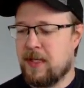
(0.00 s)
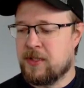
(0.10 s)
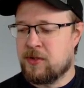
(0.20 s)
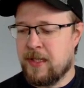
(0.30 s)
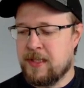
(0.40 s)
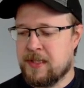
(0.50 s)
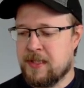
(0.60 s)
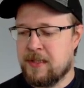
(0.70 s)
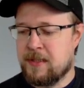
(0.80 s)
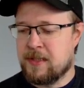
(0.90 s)
I try
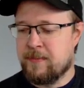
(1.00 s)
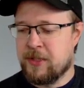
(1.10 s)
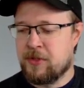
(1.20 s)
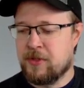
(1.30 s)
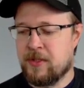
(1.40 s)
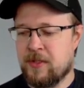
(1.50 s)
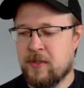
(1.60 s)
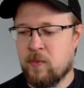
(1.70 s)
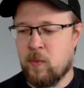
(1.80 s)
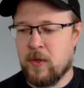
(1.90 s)
to make sure that
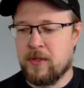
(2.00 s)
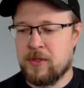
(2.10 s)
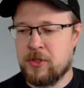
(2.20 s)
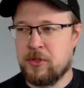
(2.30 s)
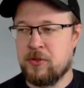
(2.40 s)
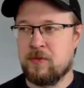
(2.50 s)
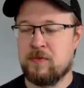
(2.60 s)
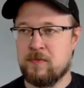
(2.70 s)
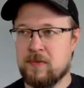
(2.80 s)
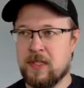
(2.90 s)
there are 1 or 2
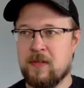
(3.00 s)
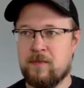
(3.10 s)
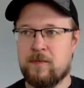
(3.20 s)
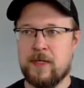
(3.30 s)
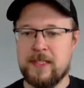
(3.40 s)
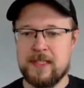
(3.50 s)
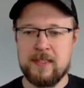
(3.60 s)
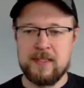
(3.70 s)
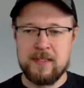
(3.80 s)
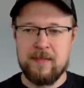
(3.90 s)
little
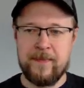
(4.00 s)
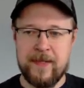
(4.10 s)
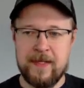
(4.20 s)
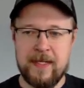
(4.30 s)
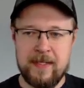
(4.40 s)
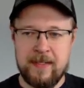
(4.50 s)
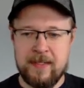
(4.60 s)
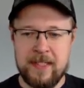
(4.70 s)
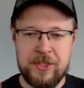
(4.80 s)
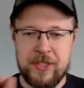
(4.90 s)
phrases that
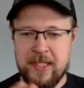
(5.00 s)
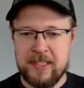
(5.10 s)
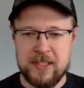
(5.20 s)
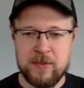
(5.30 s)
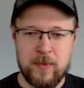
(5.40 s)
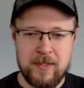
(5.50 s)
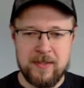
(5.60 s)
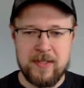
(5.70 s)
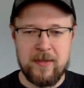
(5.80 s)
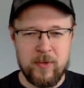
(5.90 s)
I inject in as
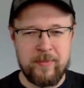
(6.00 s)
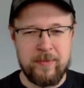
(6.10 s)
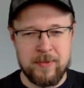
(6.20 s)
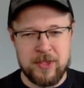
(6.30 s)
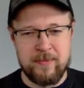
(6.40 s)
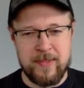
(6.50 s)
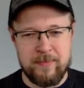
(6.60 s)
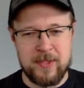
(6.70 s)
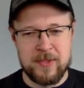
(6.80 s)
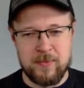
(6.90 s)
well, that I want people to
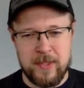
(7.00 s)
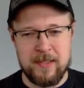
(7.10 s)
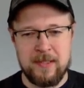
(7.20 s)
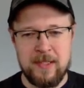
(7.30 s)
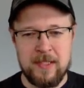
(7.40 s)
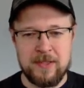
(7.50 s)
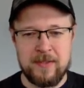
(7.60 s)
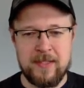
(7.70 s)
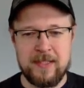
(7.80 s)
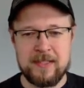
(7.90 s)
remember as well.
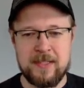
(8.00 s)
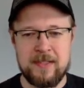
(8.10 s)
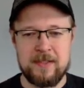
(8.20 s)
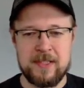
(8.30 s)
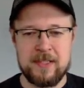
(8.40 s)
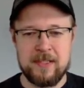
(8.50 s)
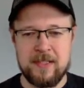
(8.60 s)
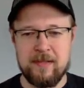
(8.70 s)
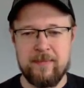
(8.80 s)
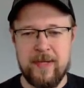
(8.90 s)
So things that are just
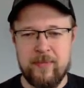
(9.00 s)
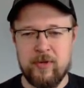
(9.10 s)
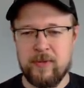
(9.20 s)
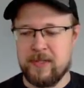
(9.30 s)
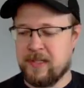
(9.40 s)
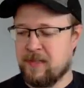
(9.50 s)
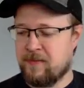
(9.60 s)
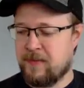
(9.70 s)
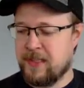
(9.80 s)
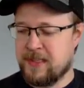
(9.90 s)
little memorable
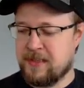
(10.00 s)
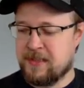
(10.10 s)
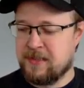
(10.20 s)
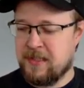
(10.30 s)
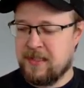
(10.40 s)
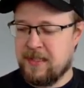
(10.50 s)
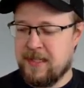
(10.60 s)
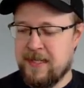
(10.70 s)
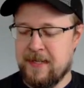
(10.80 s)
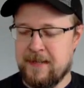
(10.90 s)
little phrases.
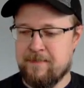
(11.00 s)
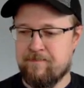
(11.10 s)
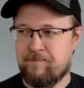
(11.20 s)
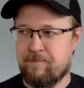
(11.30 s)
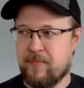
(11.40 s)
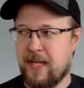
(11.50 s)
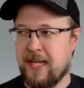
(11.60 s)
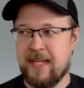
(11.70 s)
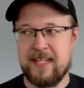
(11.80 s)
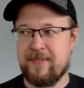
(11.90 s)
Can
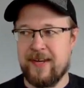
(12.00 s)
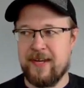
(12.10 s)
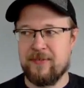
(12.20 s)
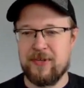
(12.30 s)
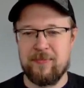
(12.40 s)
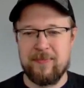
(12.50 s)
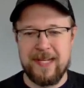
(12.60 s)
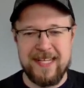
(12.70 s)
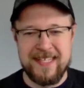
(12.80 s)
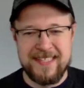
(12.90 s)
you give us an
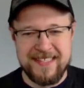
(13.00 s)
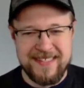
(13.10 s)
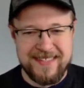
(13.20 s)
example?